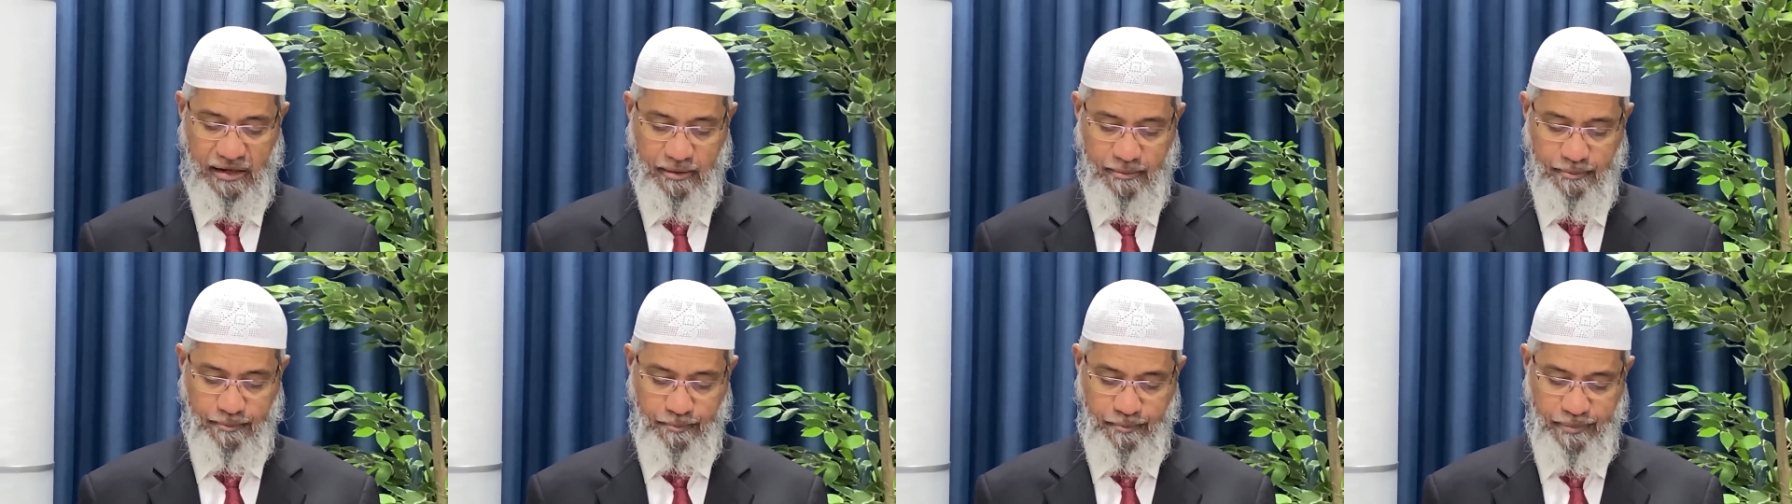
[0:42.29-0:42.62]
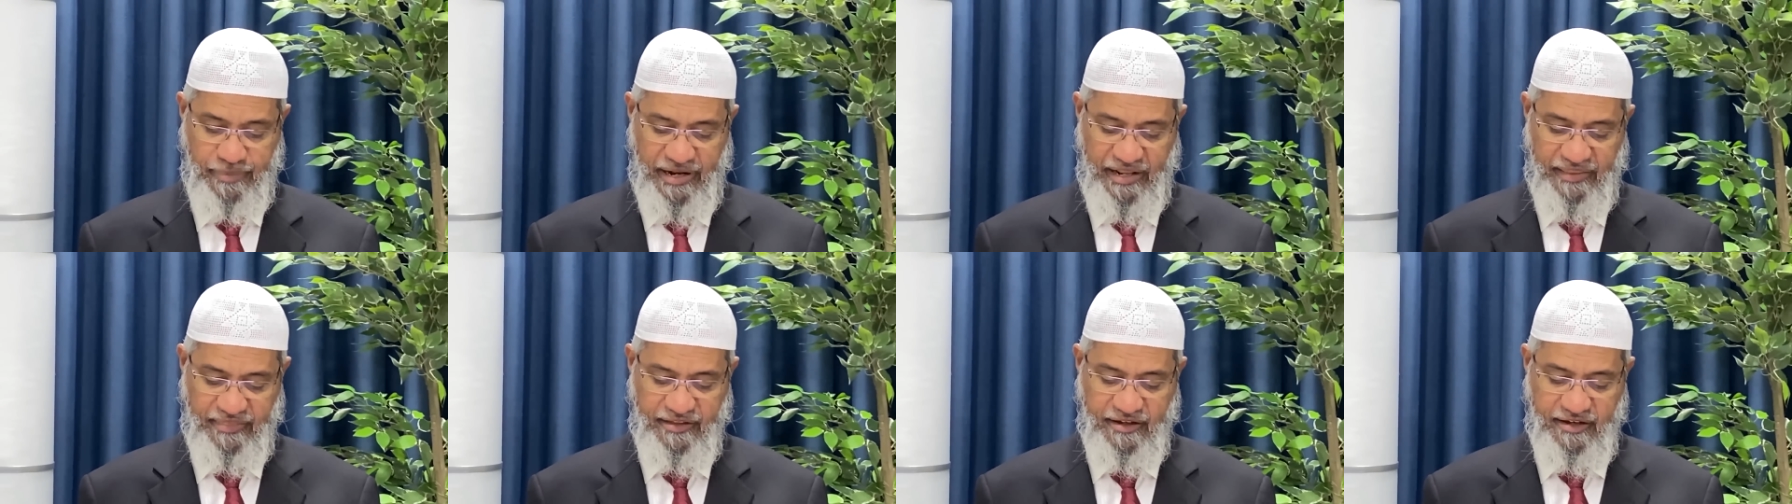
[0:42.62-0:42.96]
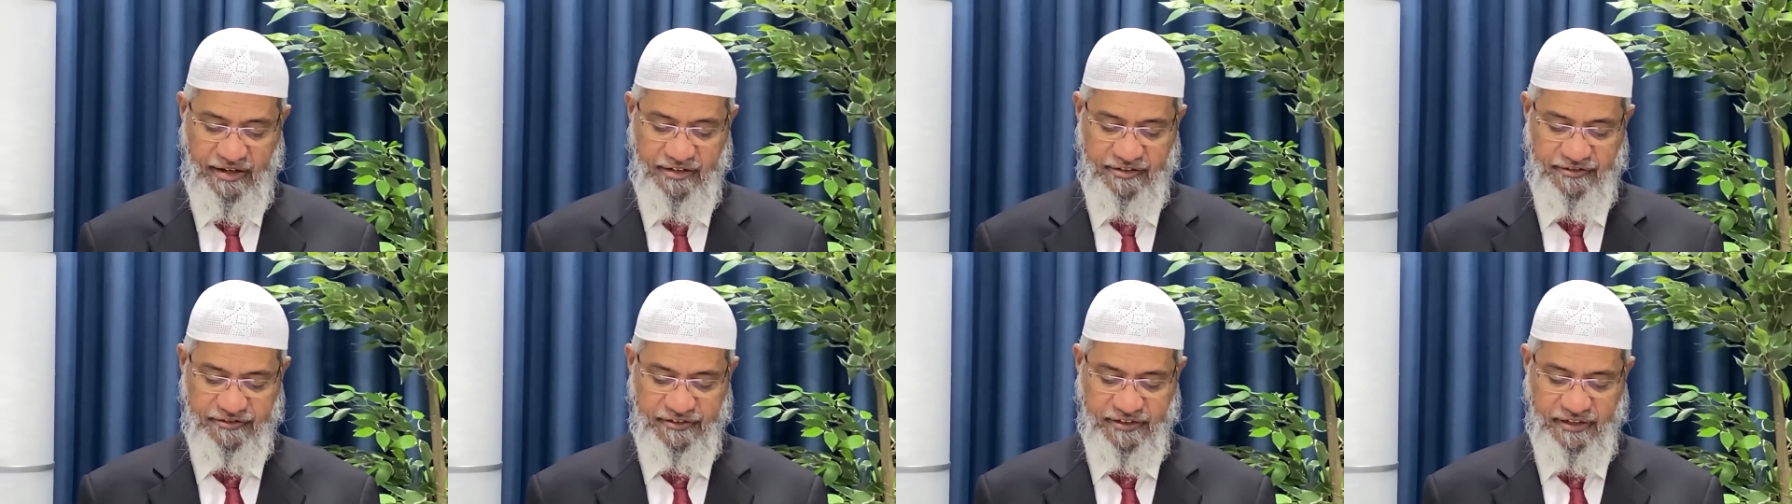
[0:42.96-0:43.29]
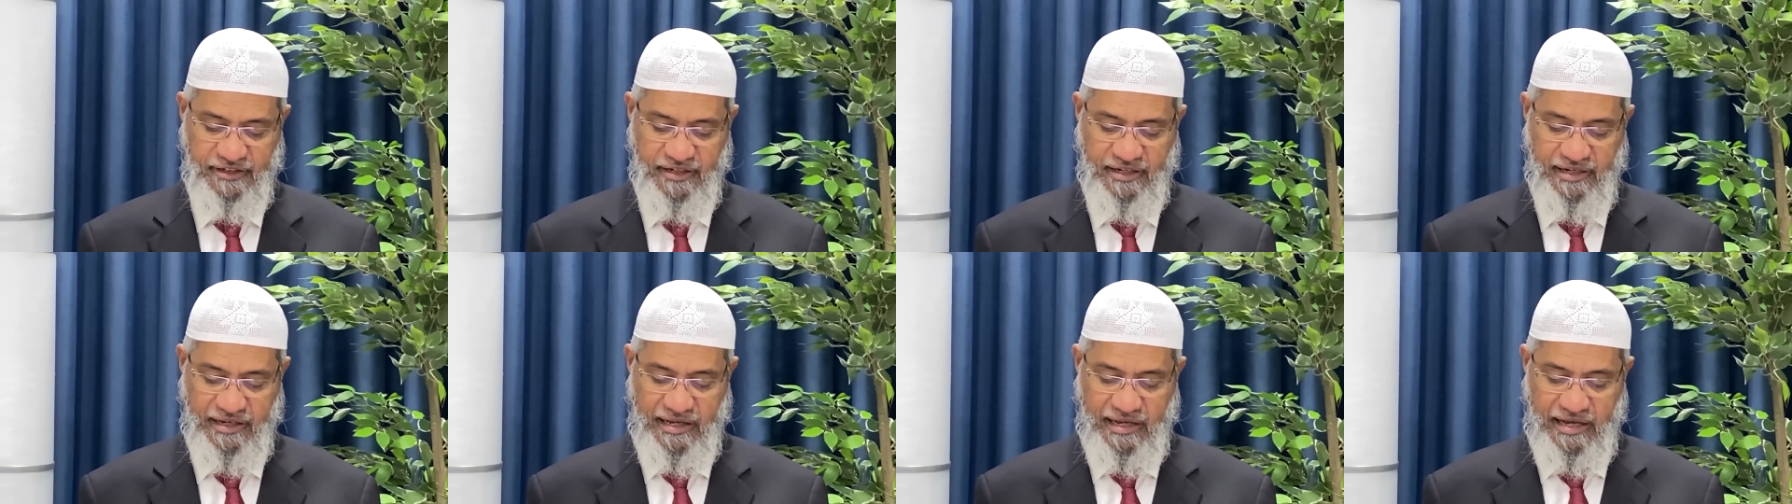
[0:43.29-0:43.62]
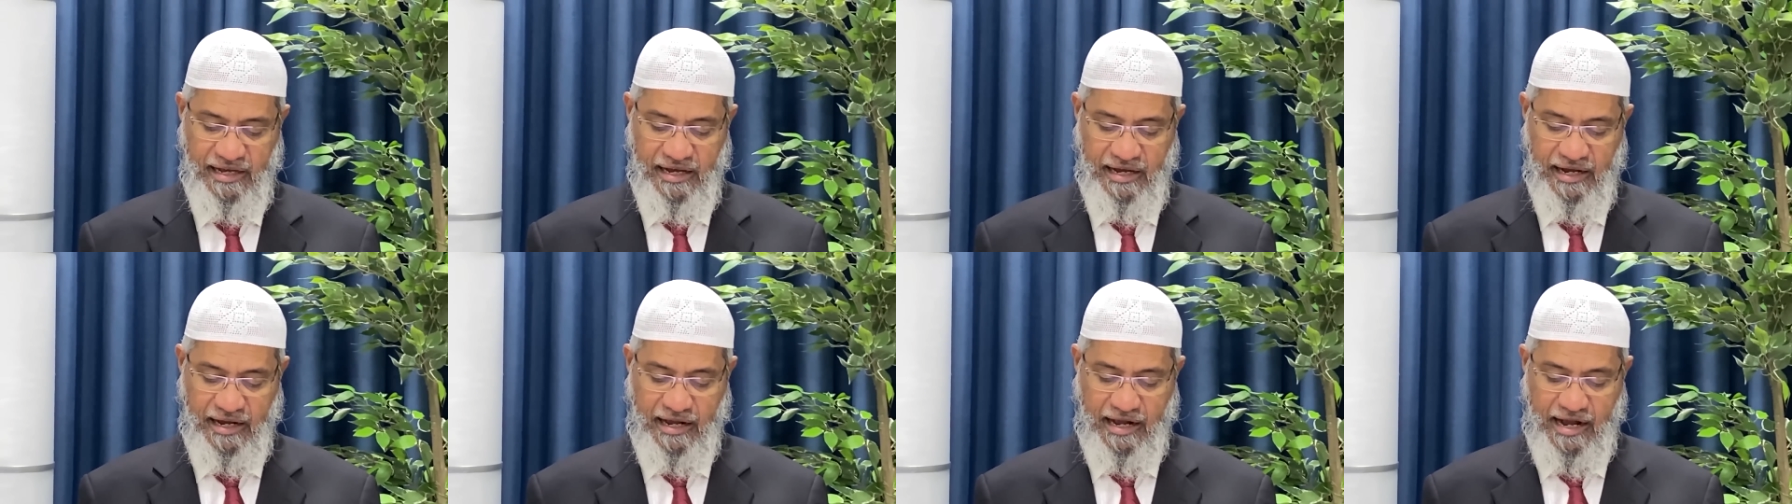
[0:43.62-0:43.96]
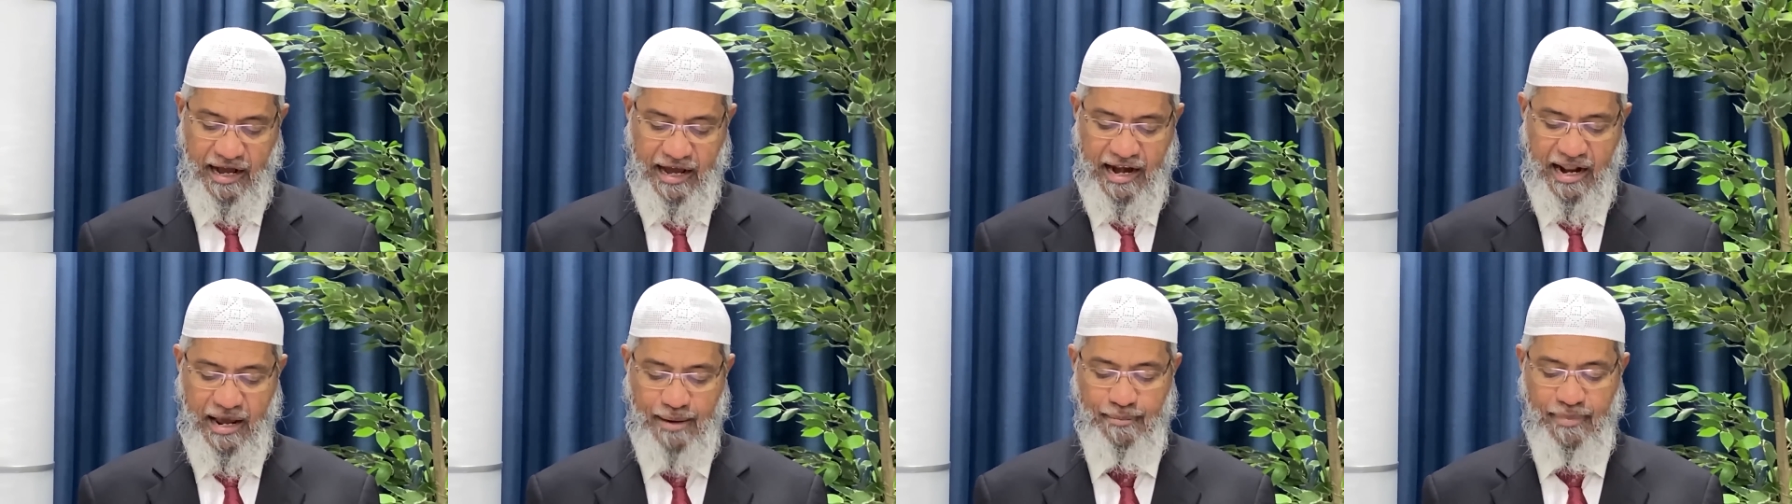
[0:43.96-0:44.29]
Brothers
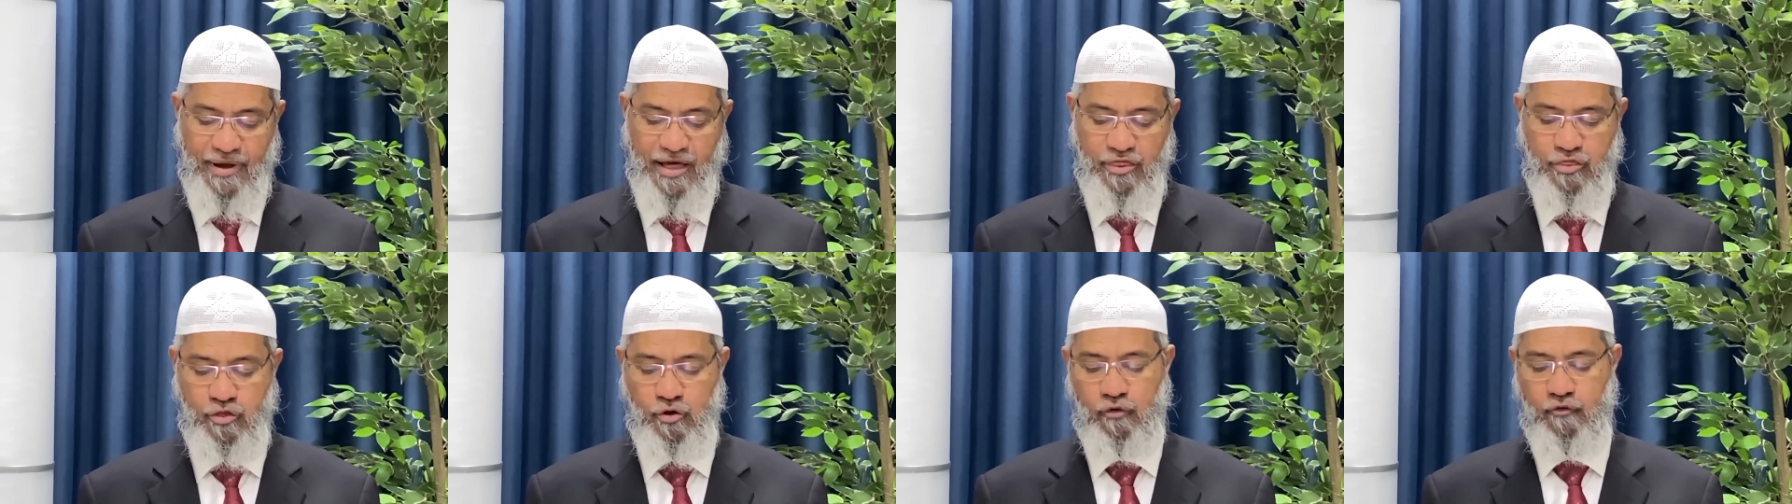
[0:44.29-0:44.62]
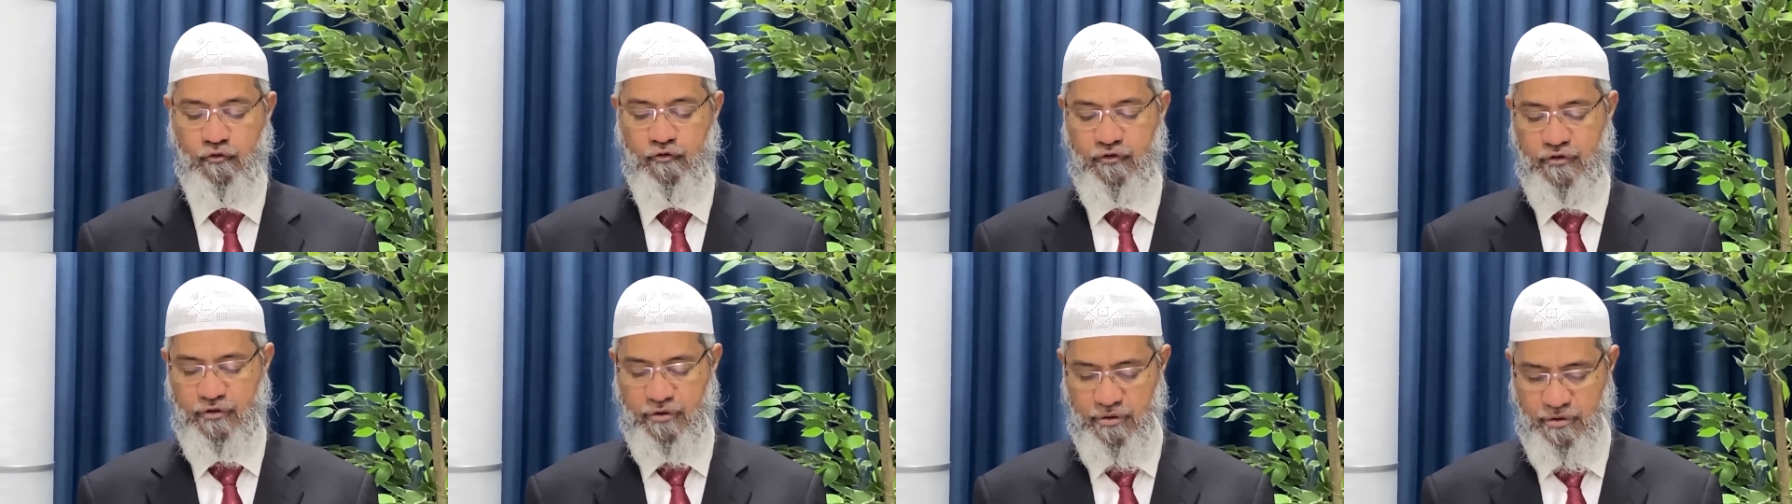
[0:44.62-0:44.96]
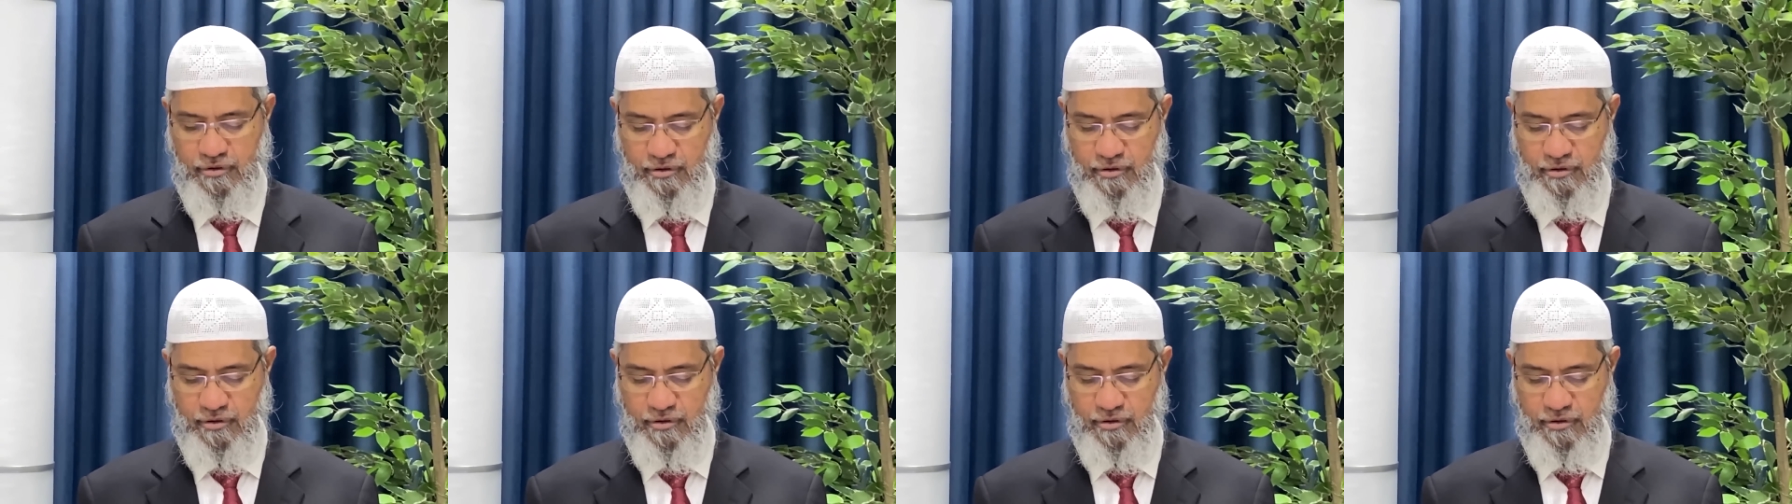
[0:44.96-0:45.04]
Karamazov,